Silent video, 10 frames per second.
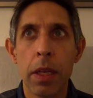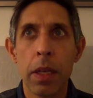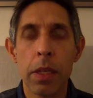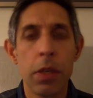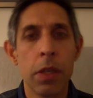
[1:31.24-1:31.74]

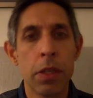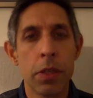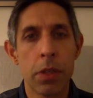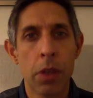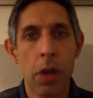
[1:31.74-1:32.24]
it's not just
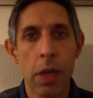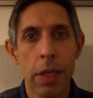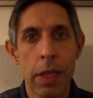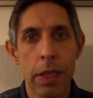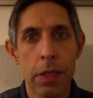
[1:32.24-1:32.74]
the
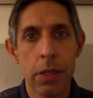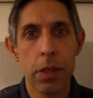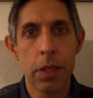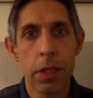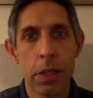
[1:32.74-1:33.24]
content, it's
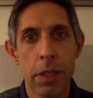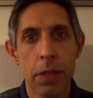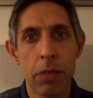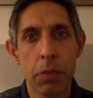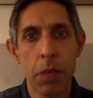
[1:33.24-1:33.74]
not just the
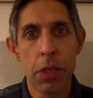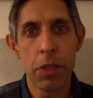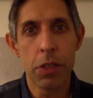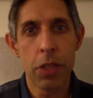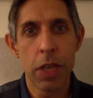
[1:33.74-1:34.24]

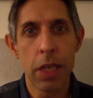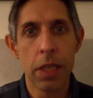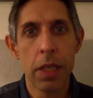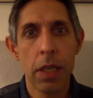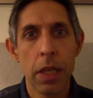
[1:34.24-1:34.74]
information's changed.
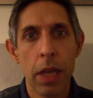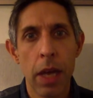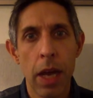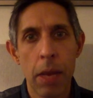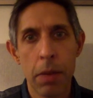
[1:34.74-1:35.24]

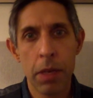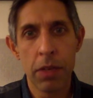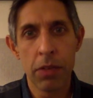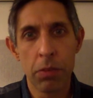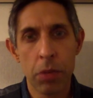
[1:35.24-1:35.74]
I'm in a
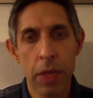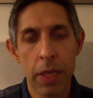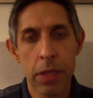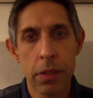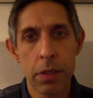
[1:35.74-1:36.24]
different
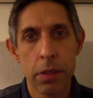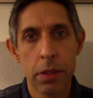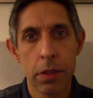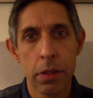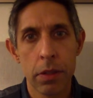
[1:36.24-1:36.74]
place.
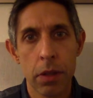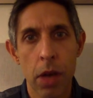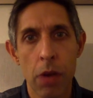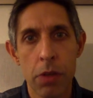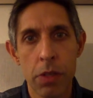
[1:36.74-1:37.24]

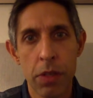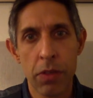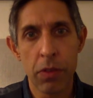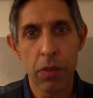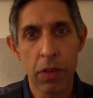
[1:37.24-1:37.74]
Audrey's in
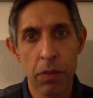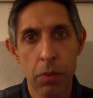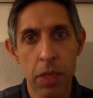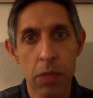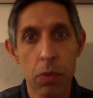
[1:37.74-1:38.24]
a different
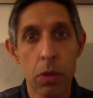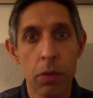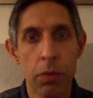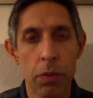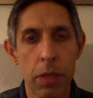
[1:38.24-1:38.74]
place.
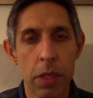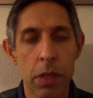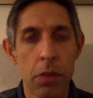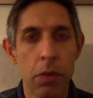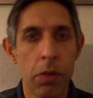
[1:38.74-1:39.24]
We're
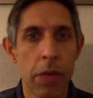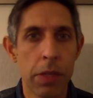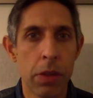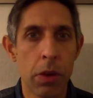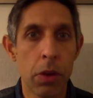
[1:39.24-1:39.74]
continuing to
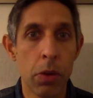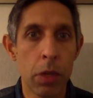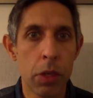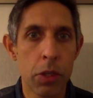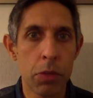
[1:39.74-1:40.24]
invest in our own
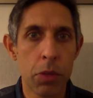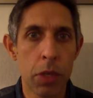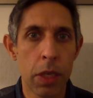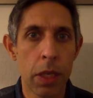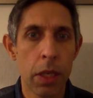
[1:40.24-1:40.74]
leadership
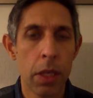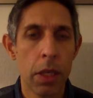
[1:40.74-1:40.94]
journey